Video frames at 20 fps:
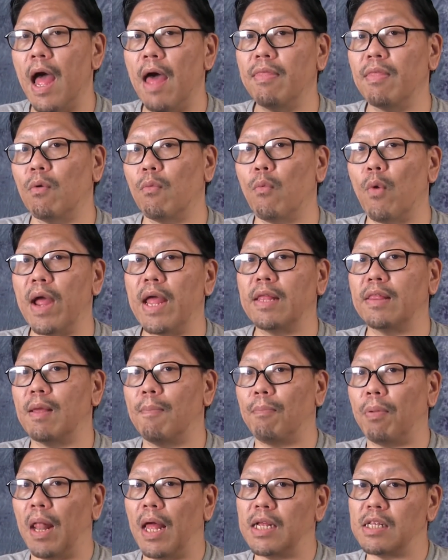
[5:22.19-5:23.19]
and the way
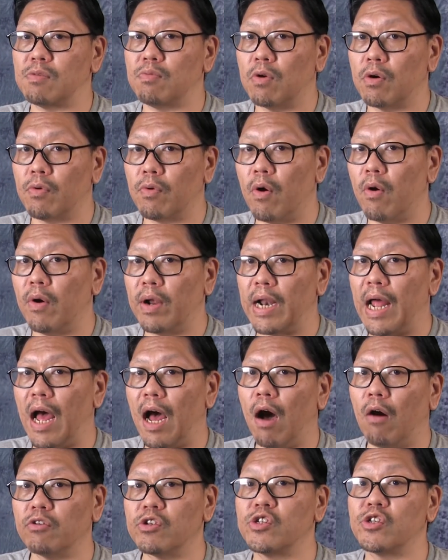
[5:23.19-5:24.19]
that plants will grow and
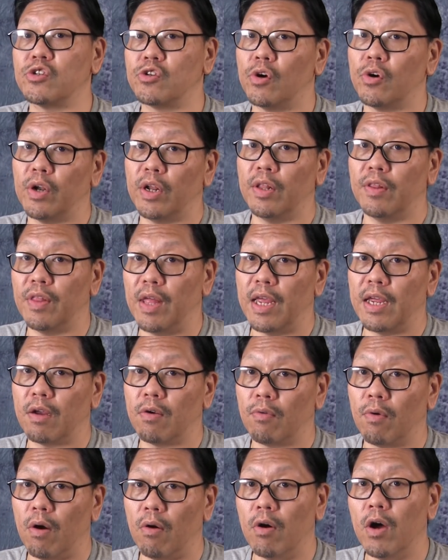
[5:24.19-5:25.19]
how sturdy they
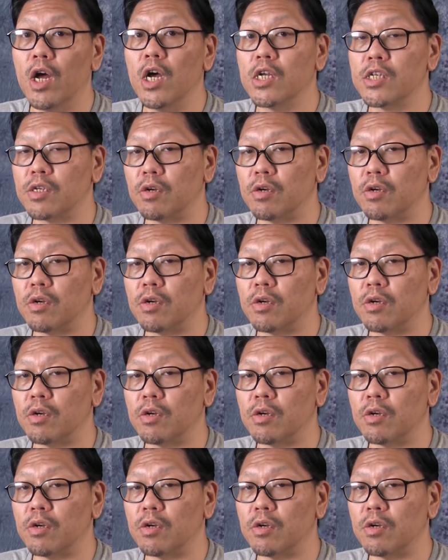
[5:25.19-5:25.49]
grow.